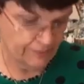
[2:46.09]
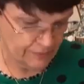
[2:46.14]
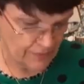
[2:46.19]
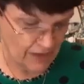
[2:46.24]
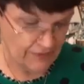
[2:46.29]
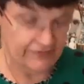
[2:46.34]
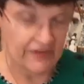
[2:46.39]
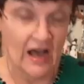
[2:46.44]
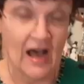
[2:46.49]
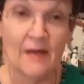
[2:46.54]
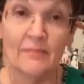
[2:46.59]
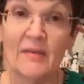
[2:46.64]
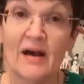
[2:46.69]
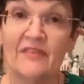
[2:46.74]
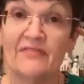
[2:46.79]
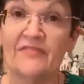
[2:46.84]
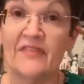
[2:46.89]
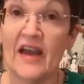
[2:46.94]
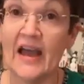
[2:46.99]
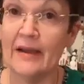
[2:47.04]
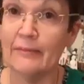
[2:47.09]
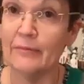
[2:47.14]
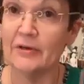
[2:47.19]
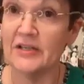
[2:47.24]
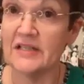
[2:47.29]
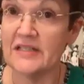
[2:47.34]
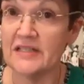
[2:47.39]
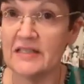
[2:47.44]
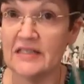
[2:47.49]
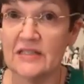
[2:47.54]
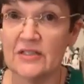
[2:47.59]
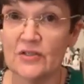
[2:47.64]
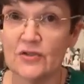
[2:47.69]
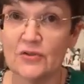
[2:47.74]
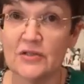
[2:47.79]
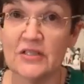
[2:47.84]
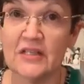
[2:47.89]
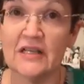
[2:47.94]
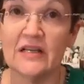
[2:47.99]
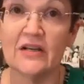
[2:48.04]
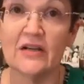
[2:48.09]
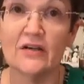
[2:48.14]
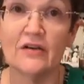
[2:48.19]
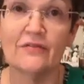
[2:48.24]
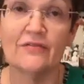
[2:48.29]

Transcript: I've got my fabric scissors here.